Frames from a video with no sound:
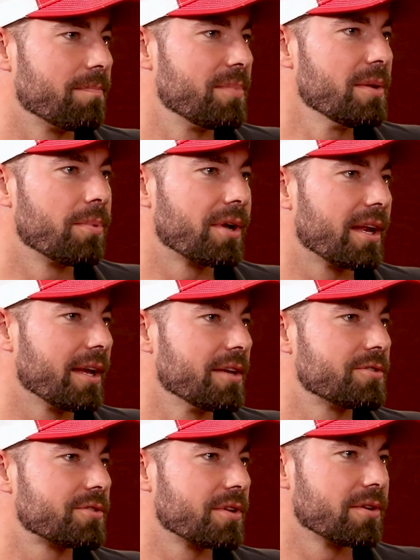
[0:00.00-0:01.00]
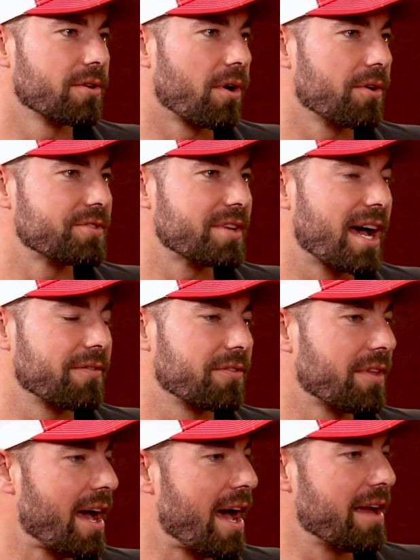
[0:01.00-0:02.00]
people getting interested in cars after
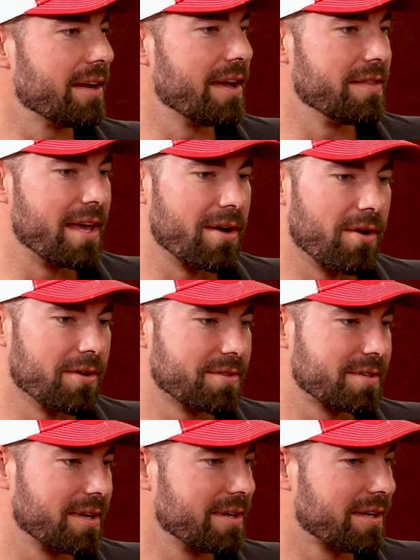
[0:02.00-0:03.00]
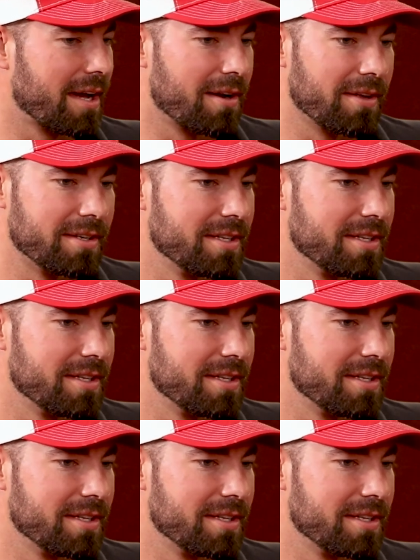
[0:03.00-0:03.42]
that, and then all of a sudden it kind of like